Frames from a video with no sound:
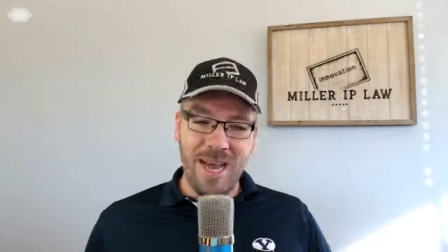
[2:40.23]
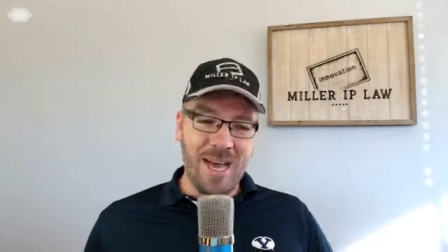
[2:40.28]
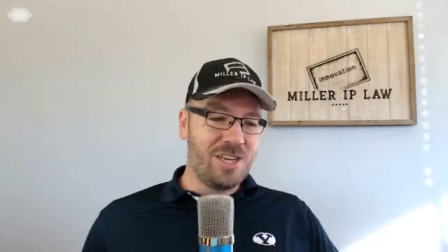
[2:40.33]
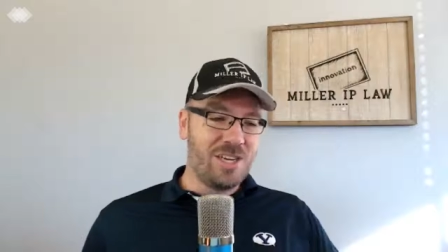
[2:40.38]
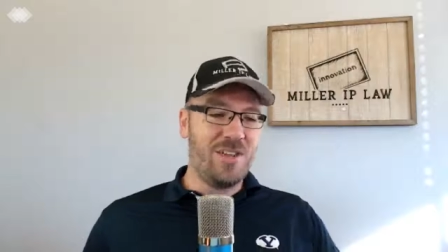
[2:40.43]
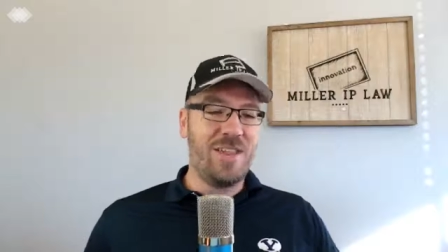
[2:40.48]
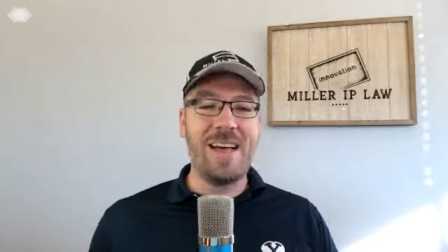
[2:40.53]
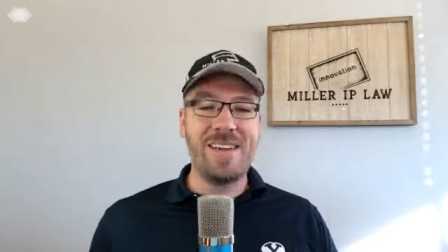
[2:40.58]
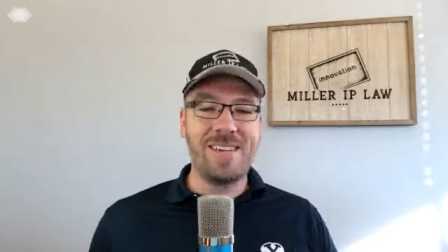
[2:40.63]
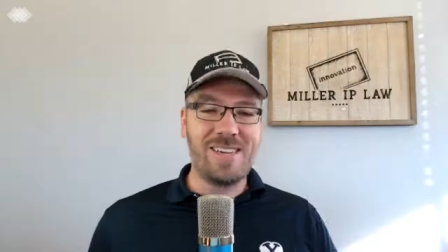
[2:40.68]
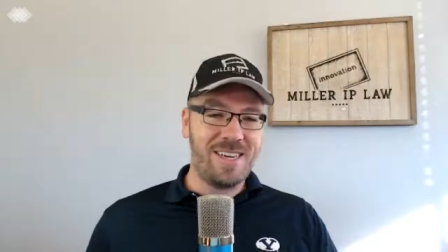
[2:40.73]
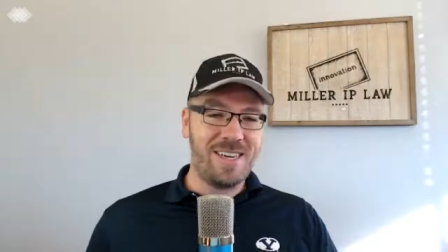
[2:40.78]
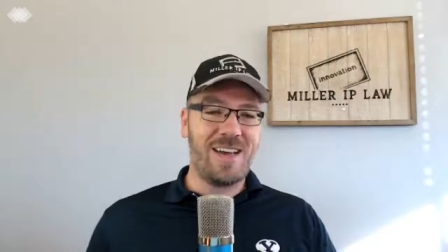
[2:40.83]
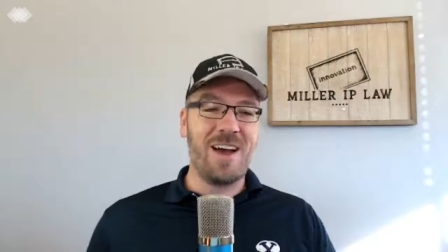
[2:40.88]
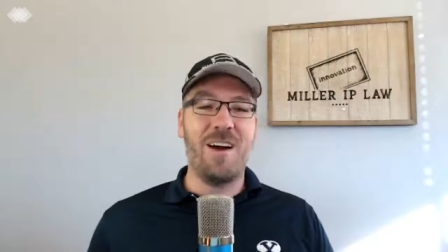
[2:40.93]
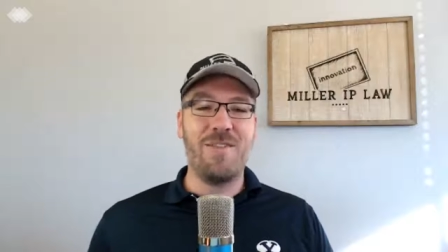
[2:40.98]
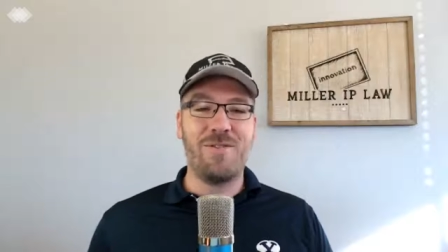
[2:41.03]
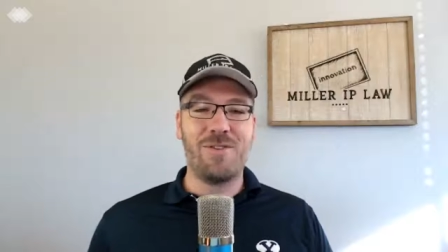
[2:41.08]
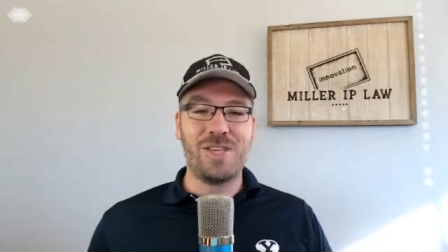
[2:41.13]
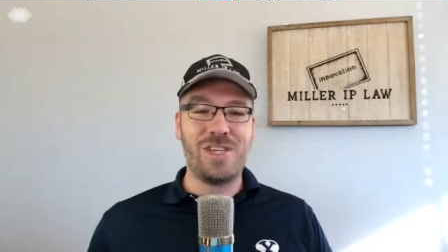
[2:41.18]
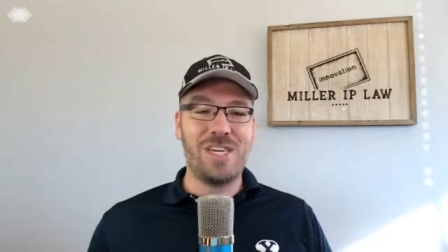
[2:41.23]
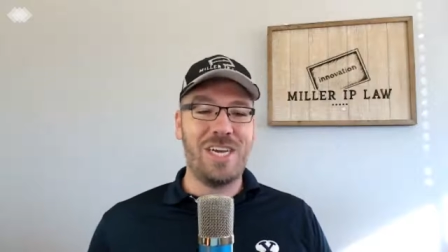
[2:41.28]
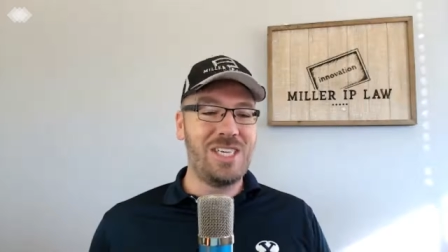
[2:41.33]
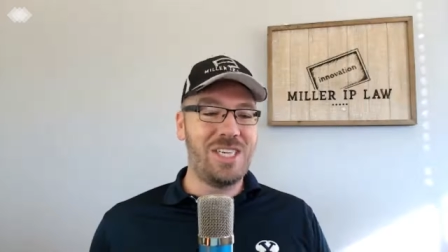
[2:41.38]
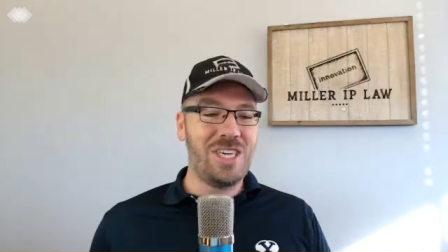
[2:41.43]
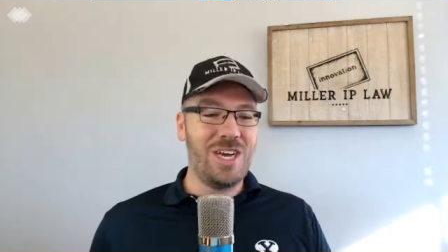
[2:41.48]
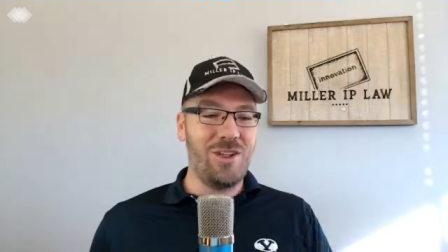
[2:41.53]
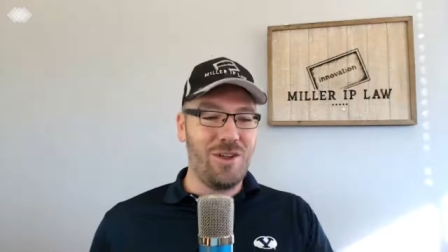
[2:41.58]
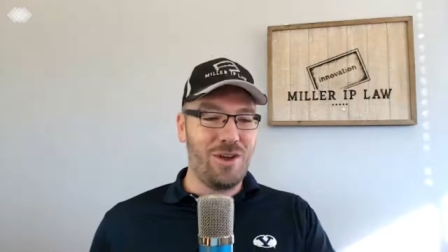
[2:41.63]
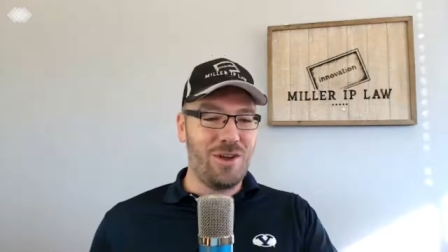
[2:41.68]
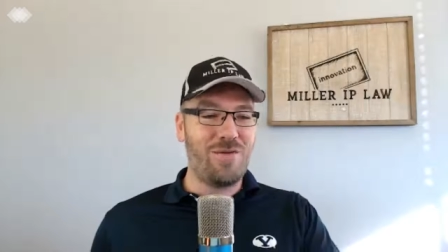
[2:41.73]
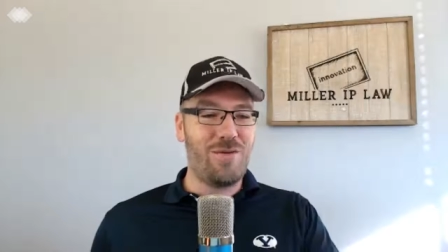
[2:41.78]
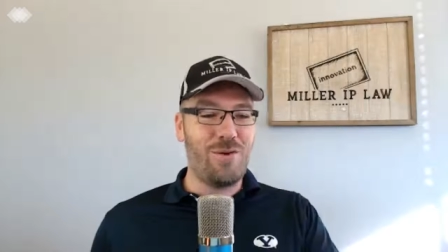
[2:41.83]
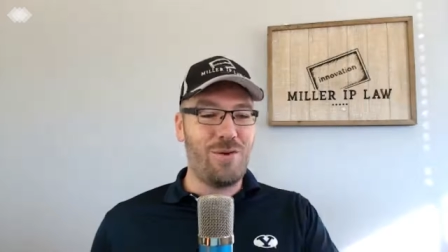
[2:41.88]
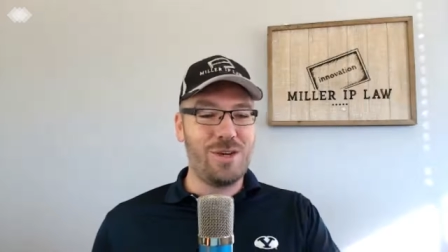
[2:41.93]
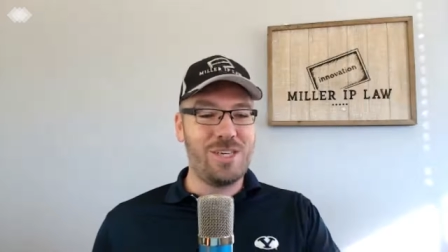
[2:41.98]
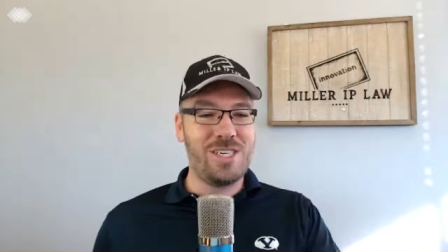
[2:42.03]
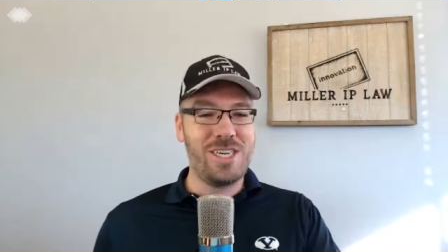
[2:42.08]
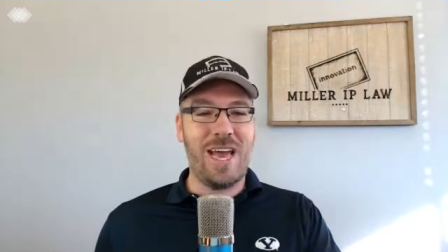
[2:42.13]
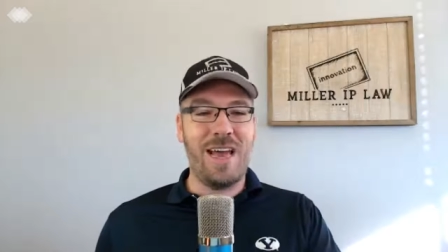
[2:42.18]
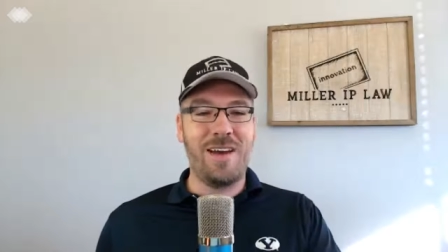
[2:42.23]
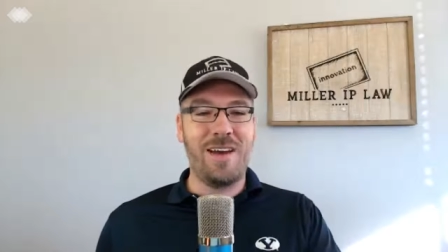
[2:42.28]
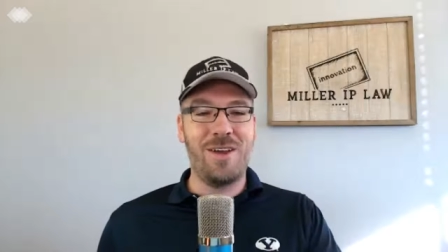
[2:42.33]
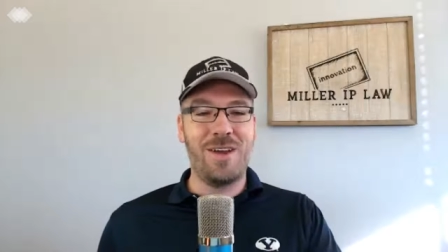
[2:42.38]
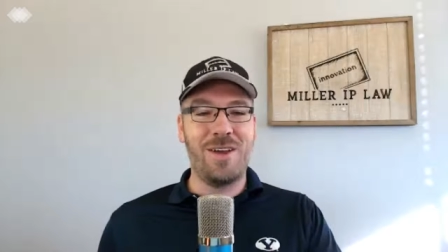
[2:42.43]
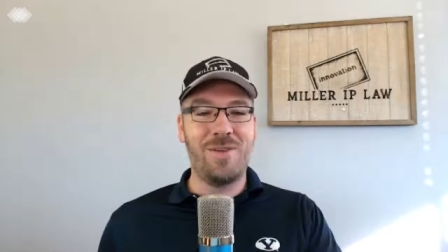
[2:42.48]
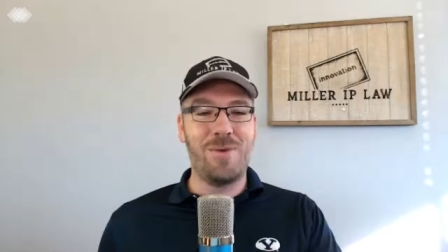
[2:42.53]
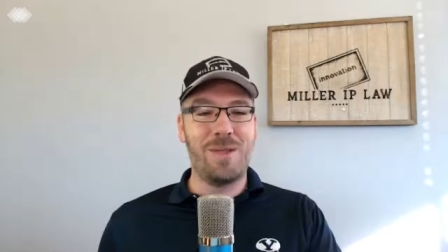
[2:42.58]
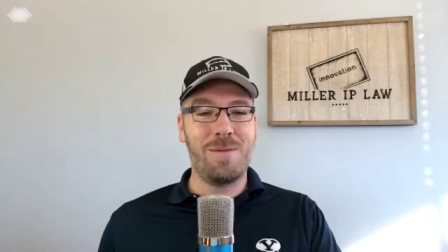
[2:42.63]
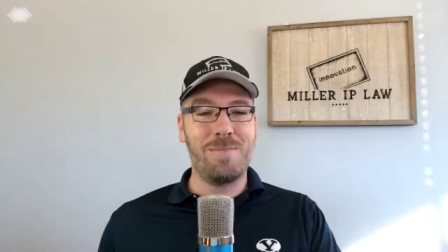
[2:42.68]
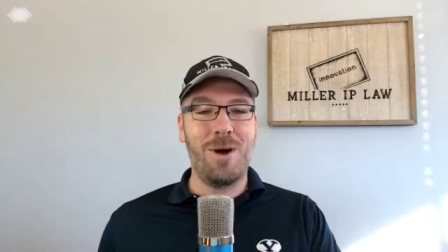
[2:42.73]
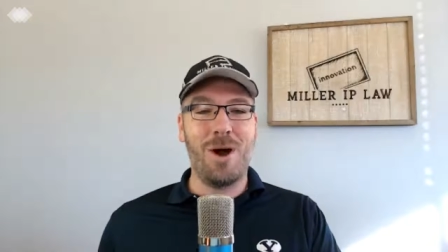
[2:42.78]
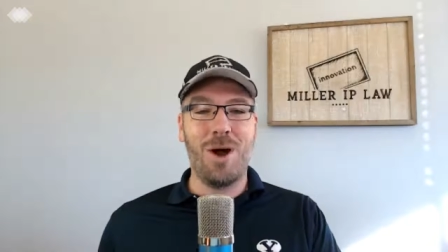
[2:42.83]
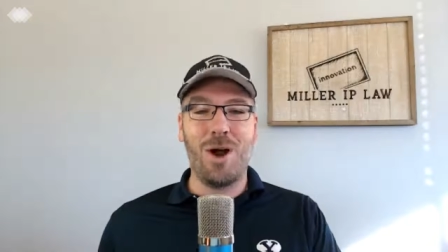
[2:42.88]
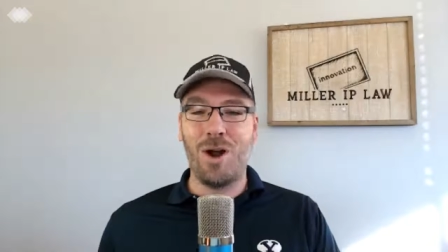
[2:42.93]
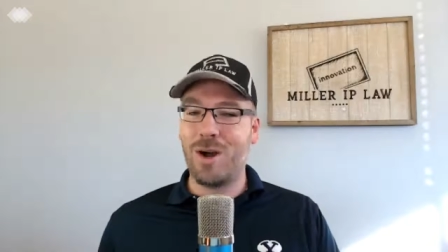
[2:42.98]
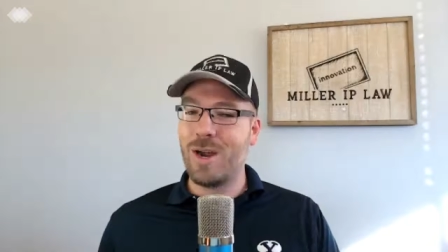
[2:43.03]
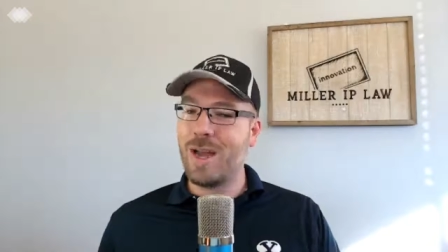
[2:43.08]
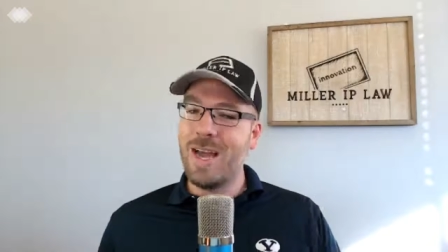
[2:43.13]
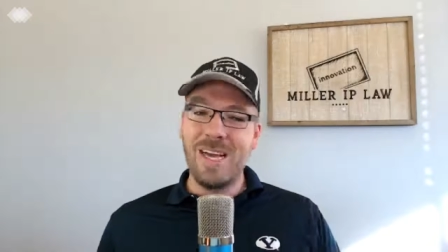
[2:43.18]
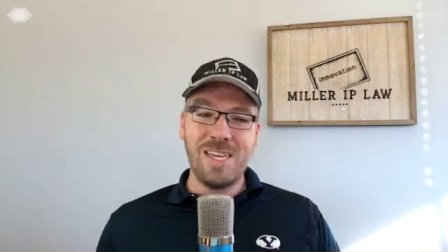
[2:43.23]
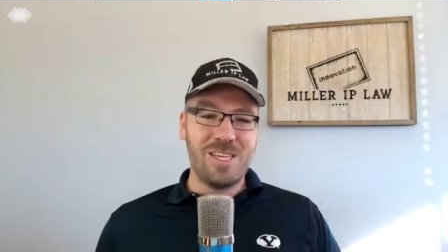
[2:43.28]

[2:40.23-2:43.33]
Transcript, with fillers: So that's the conversation I look forward to having with Mark.